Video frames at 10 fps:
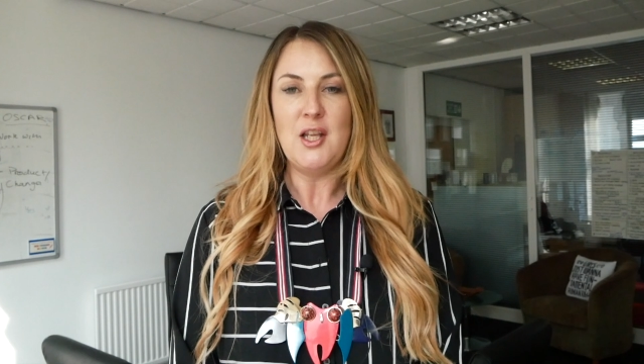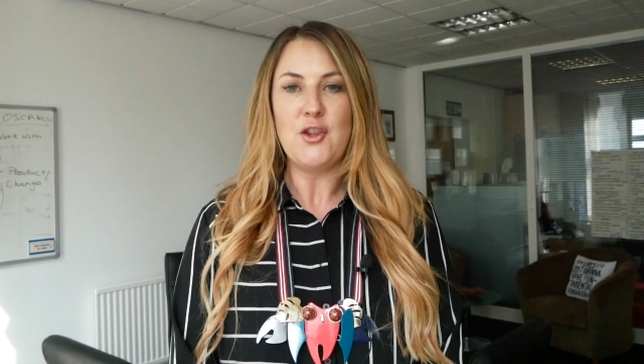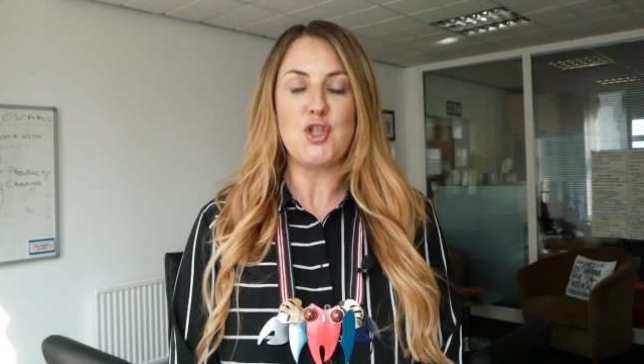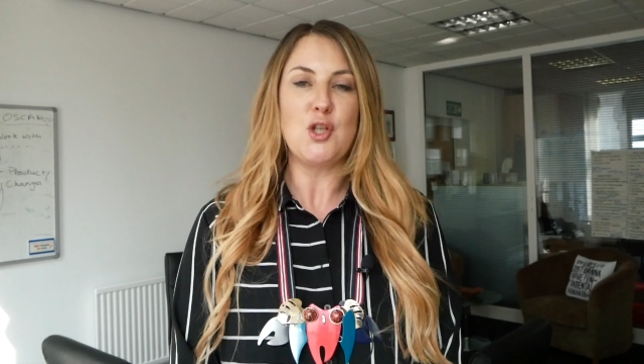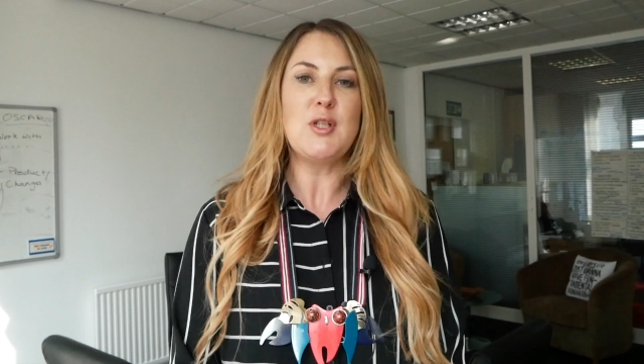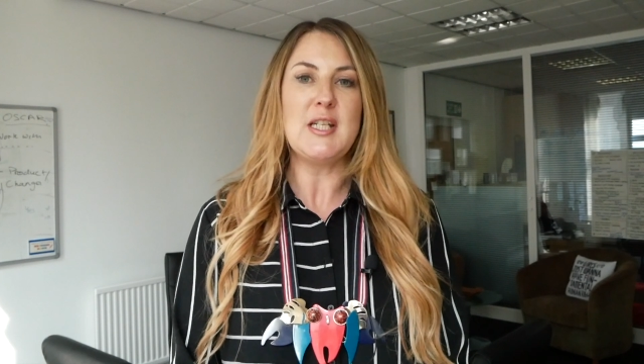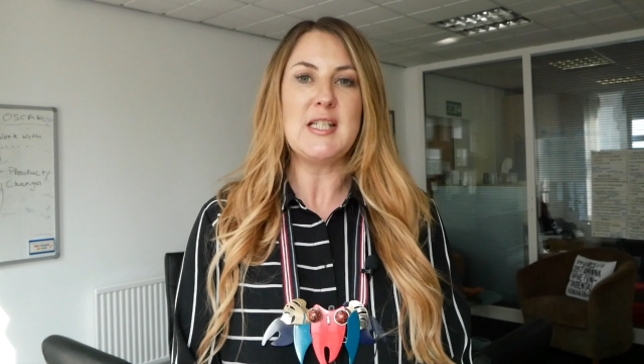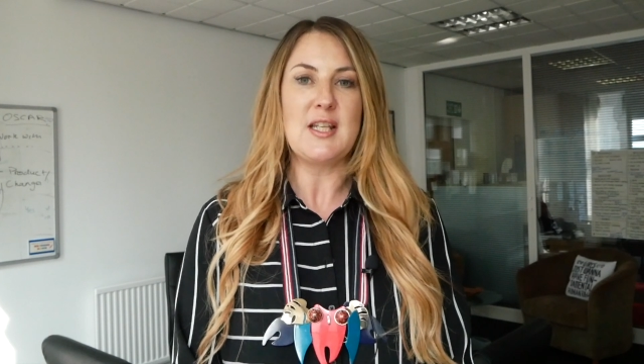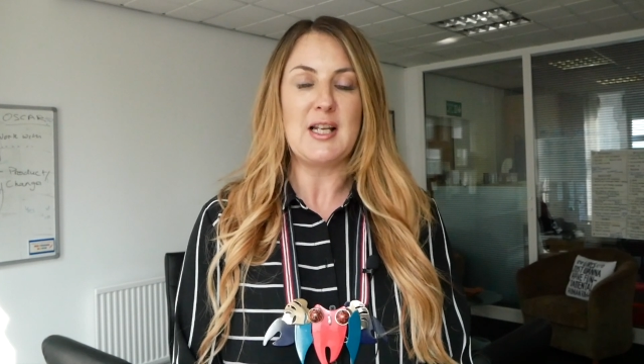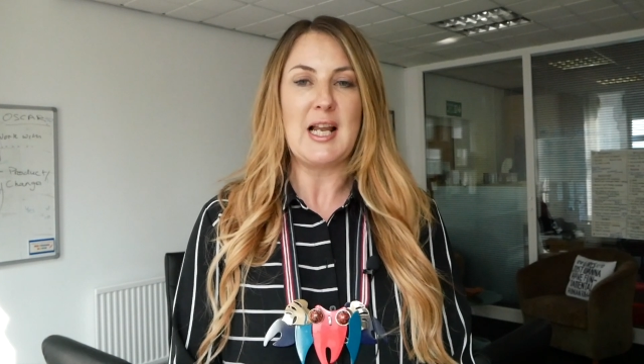The
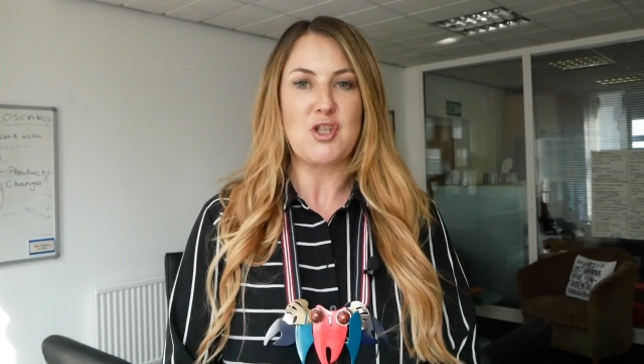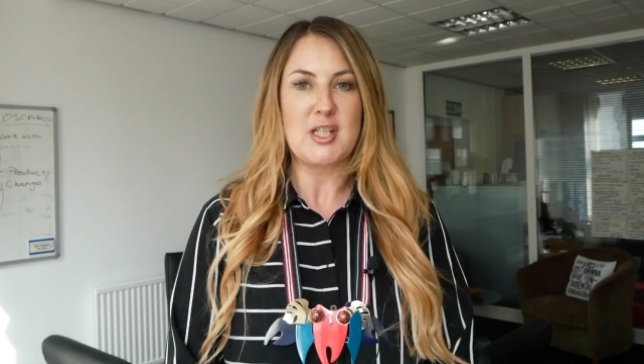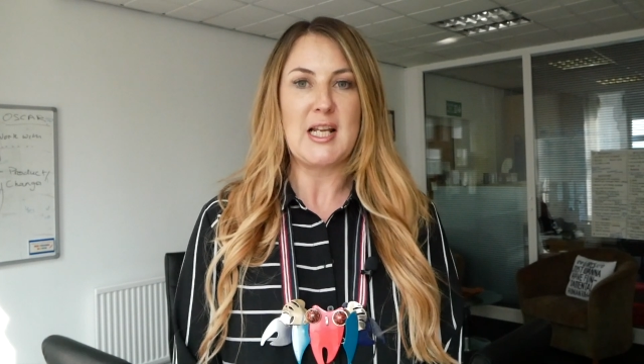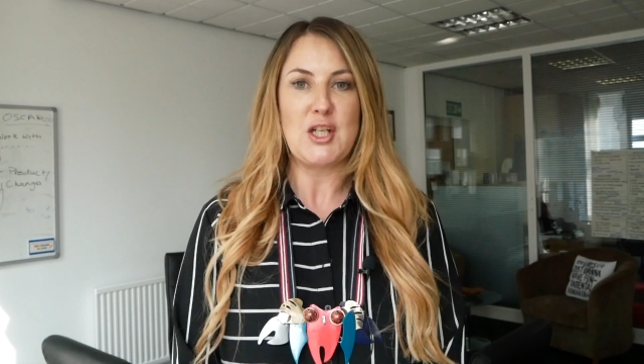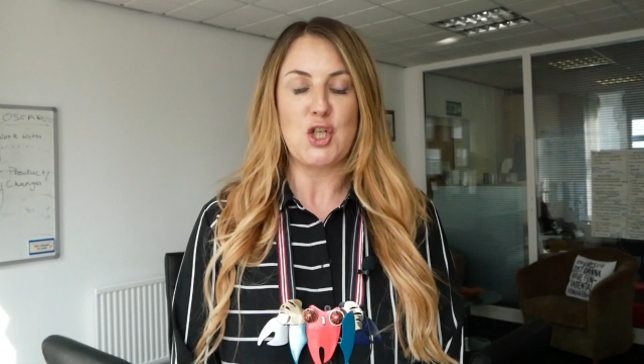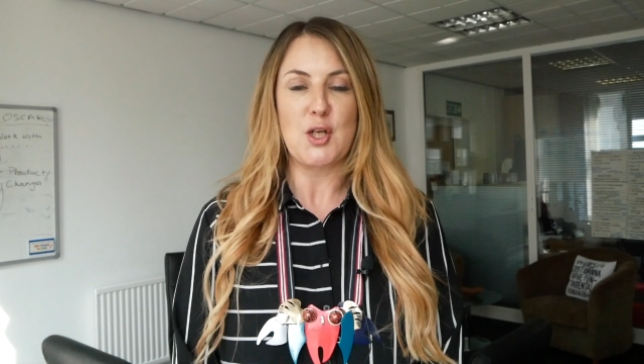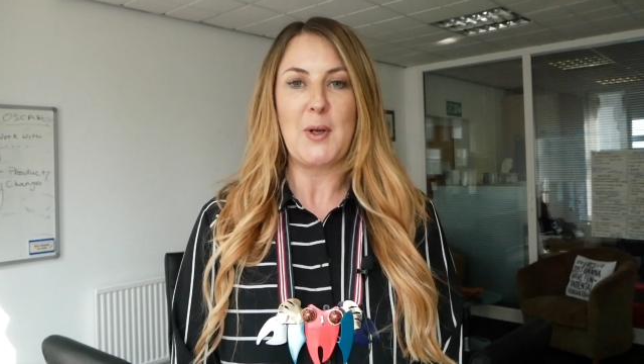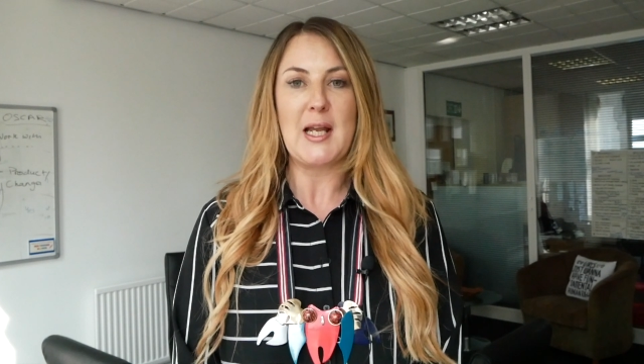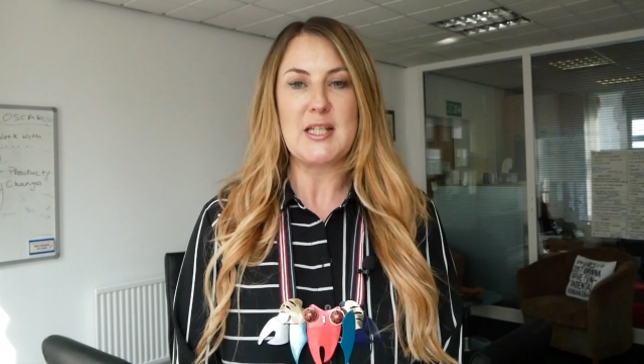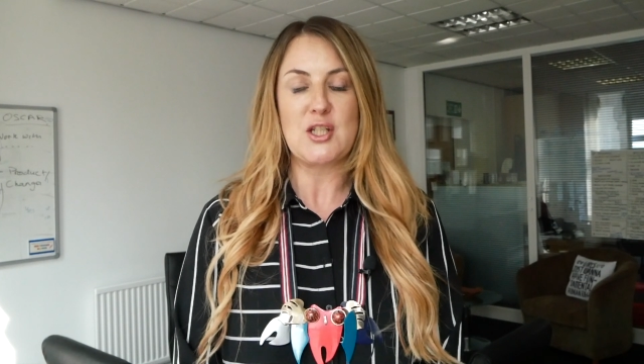duties in the legislation are
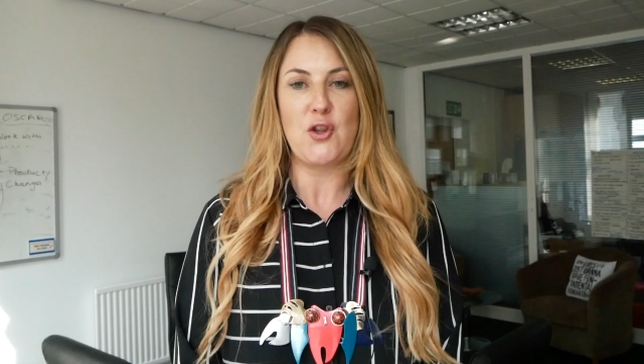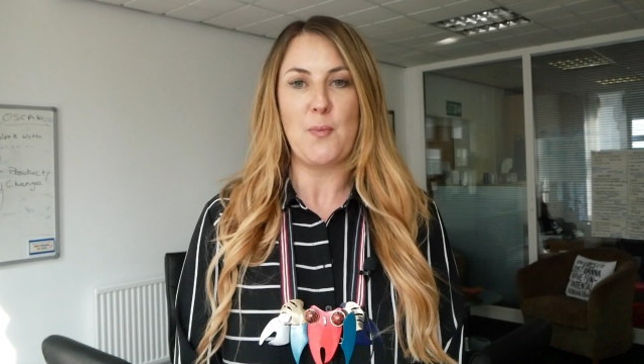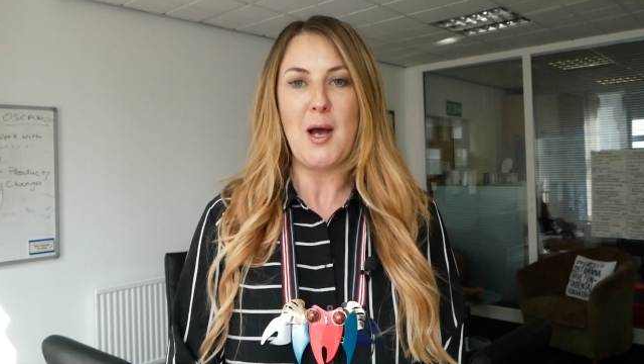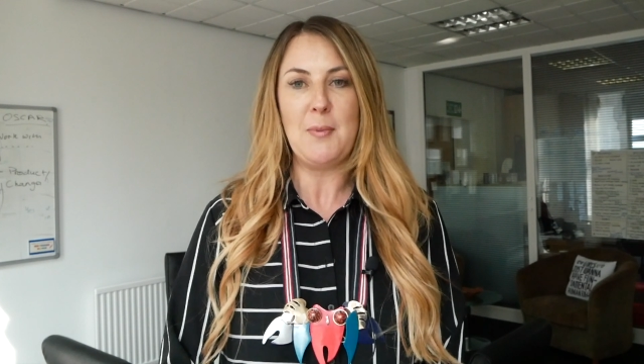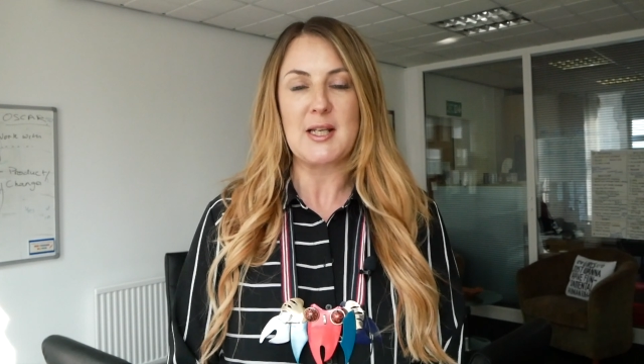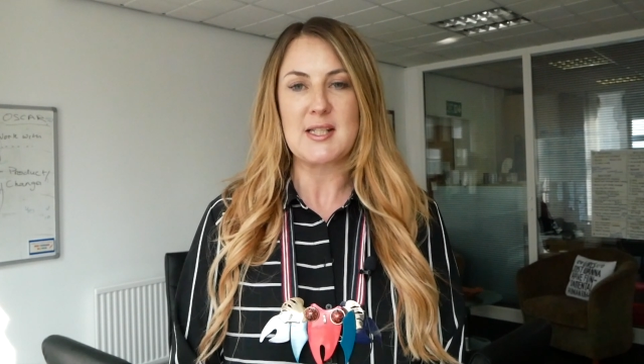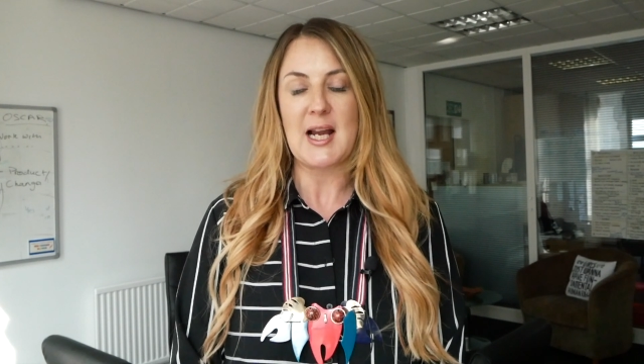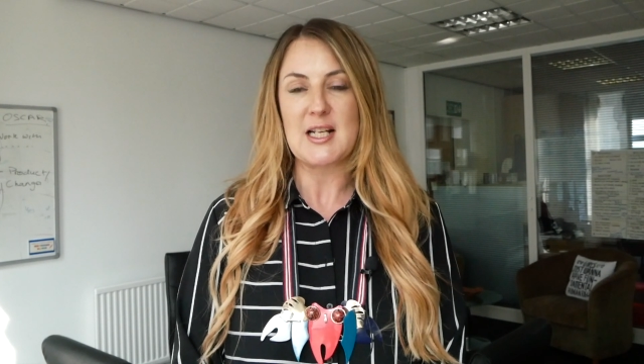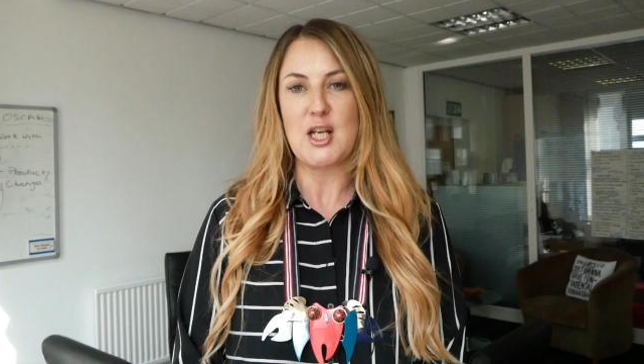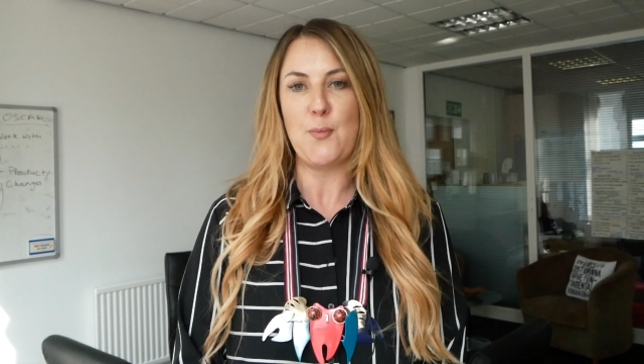placed on the public
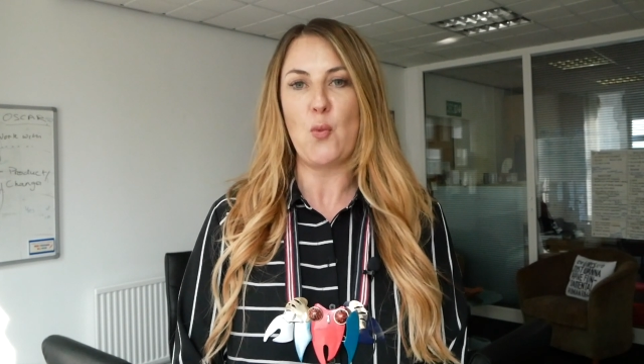sector,